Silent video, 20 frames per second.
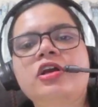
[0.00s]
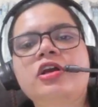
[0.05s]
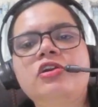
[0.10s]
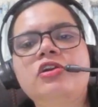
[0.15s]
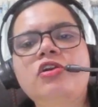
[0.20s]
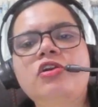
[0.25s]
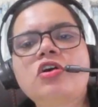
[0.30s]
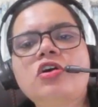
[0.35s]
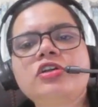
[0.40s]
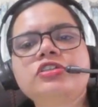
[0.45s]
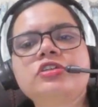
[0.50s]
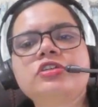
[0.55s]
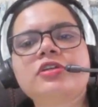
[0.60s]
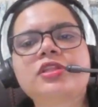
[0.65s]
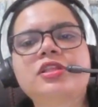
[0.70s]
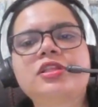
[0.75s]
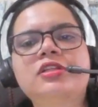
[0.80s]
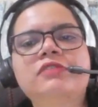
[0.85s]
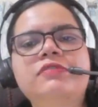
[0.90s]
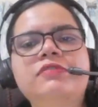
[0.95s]
Long John
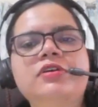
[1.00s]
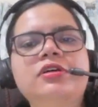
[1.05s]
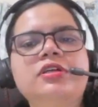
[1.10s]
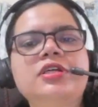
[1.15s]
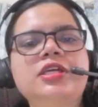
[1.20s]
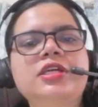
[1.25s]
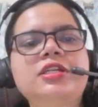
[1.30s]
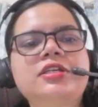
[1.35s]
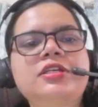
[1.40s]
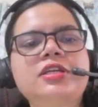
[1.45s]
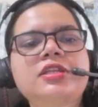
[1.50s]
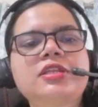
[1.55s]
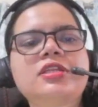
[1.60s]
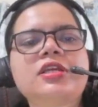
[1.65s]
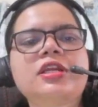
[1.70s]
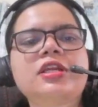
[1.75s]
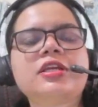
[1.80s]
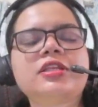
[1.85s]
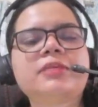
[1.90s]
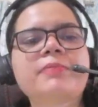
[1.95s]
Silver,
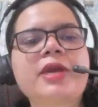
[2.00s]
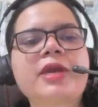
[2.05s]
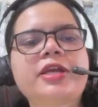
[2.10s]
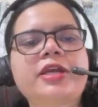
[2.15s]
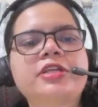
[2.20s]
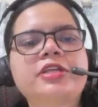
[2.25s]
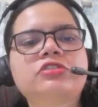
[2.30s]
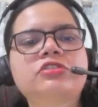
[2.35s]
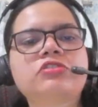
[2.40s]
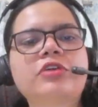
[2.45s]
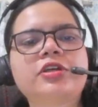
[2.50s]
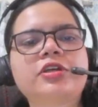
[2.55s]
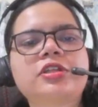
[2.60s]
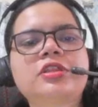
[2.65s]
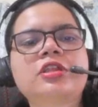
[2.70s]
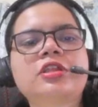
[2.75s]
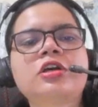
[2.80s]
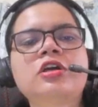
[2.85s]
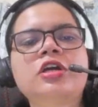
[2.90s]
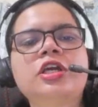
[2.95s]
interestingly, the Barrie's choice